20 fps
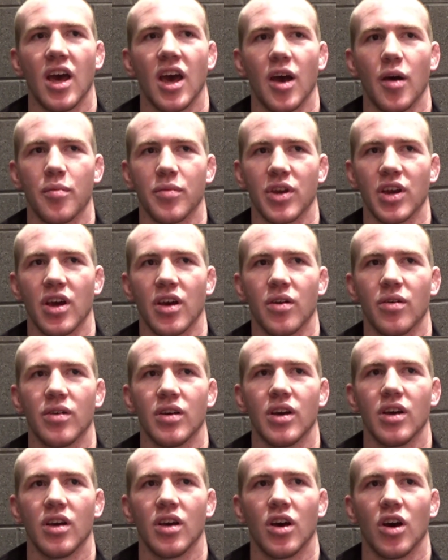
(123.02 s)
um, you know,
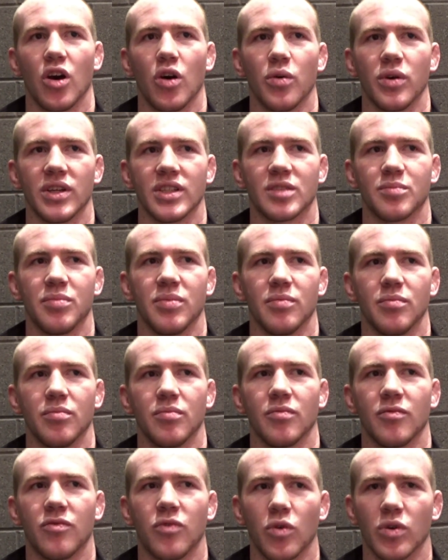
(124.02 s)
always
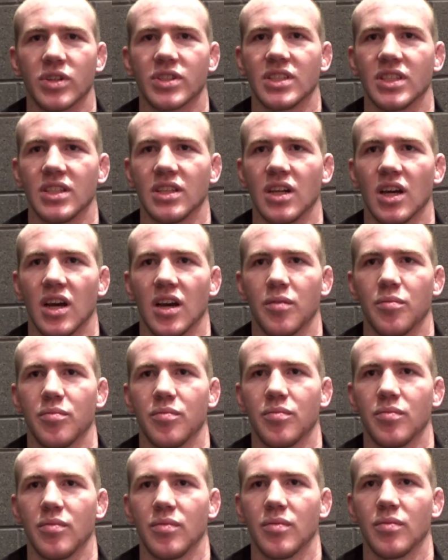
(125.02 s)
forcing um,
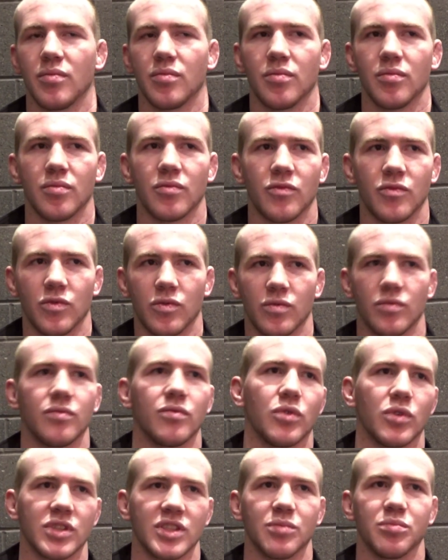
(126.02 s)

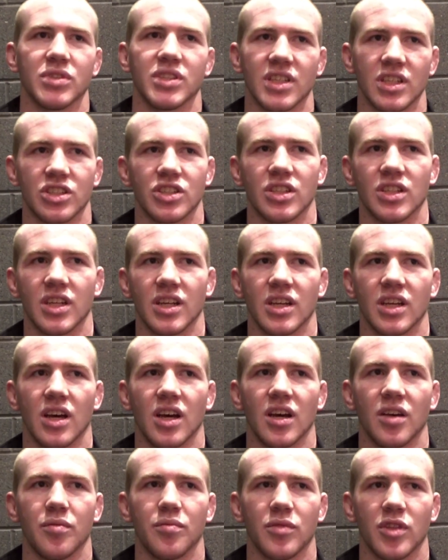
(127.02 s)
forcing position and
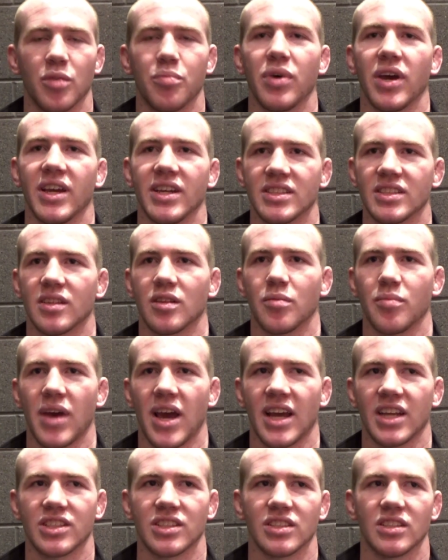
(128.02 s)
uh, the pace of the
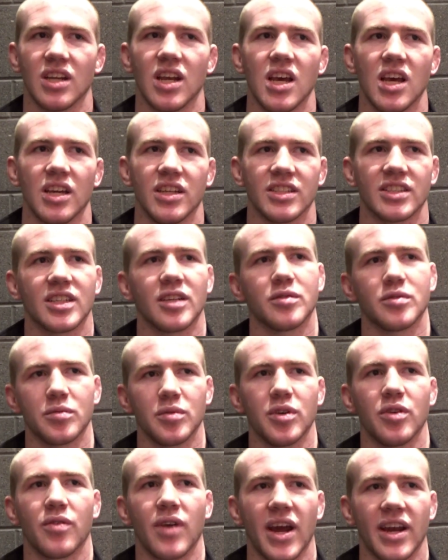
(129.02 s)
match. And just gives
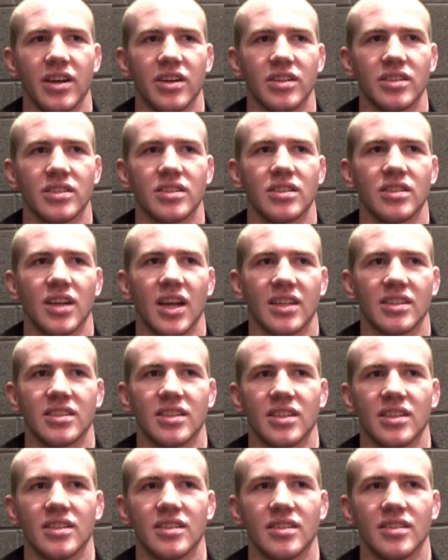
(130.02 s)
me reminders not
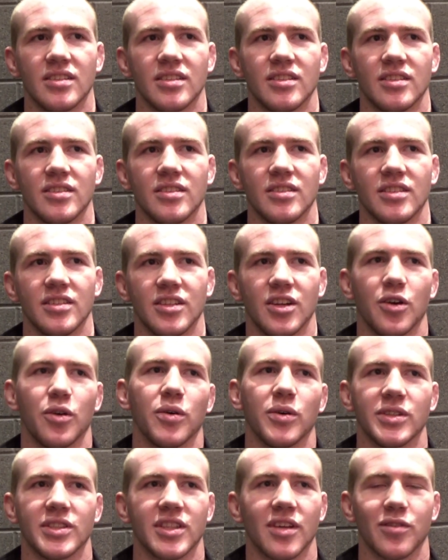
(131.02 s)
to, you know,
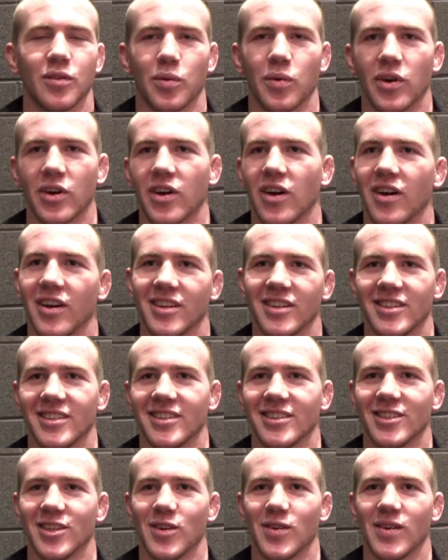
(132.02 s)
always stuff to work on.
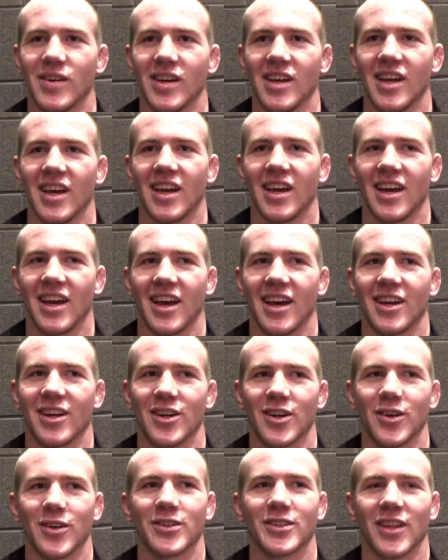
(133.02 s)
So I
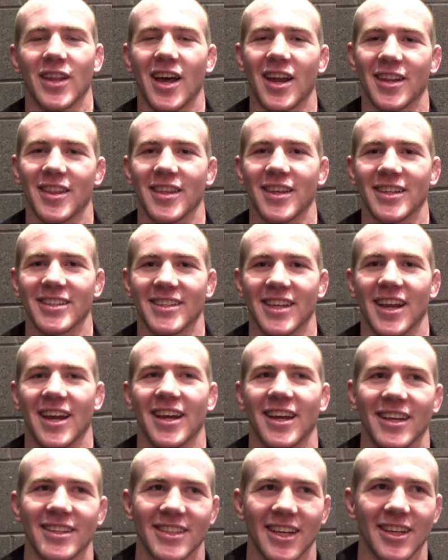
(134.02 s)
don't know. There's a lot of things that
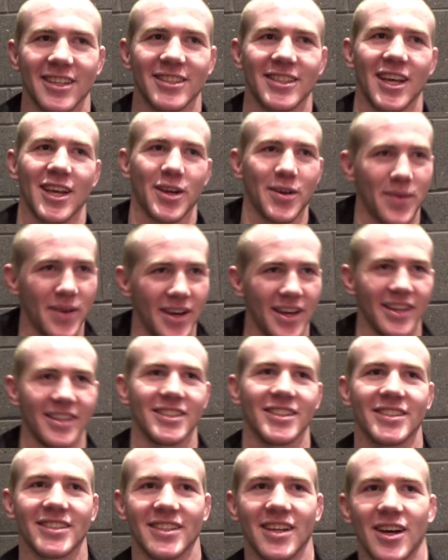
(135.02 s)
I guess I can take away.
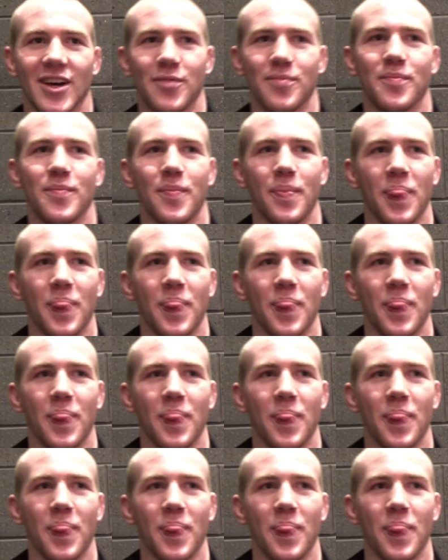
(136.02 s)
Just um,